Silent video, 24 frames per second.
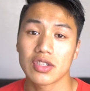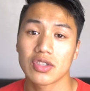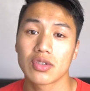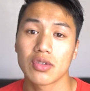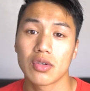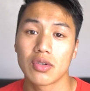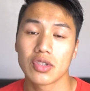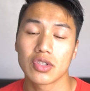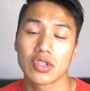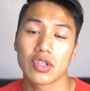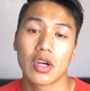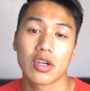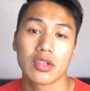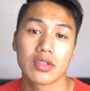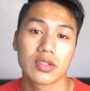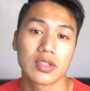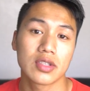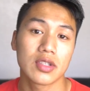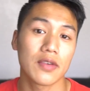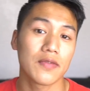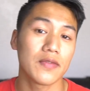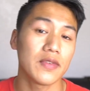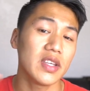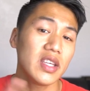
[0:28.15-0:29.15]
store all your
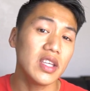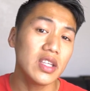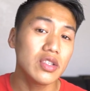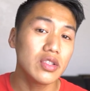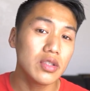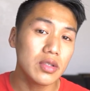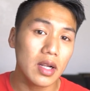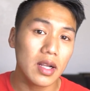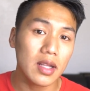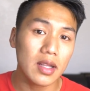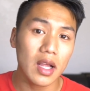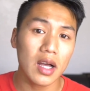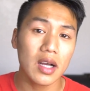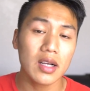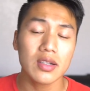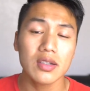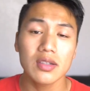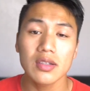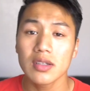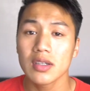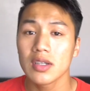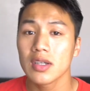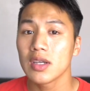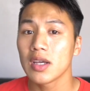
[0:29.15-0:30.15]
stuff into that
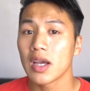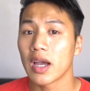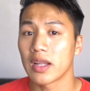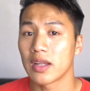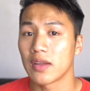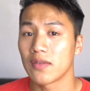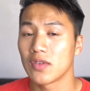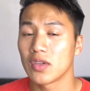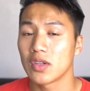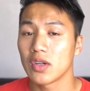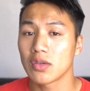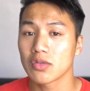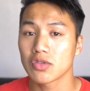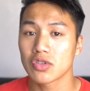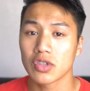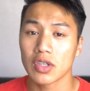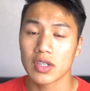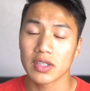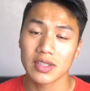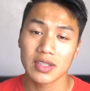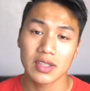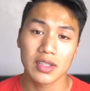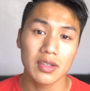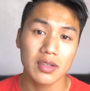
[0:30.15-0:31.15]
locker, and if you don't
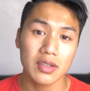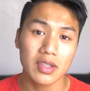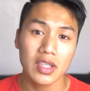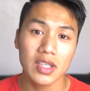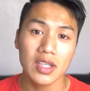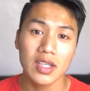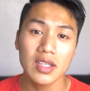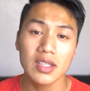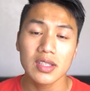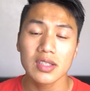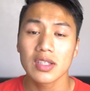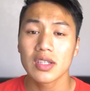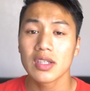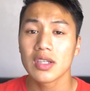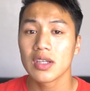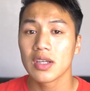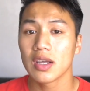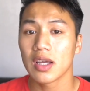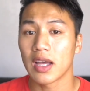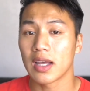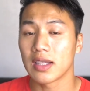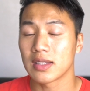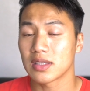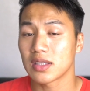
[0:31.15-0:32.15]
trust their keys
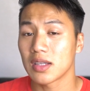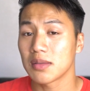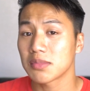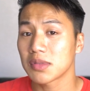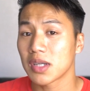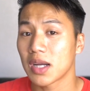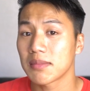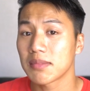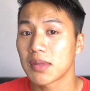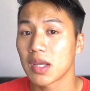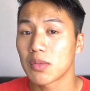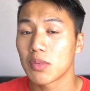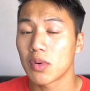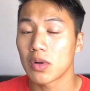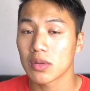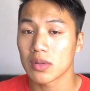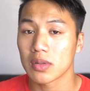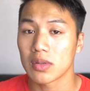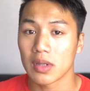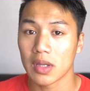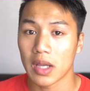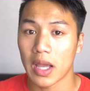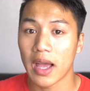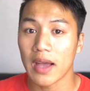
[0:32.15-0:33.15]
and sometimes they won't
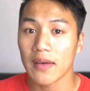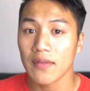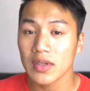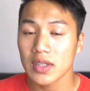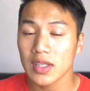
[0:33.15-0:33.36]
have a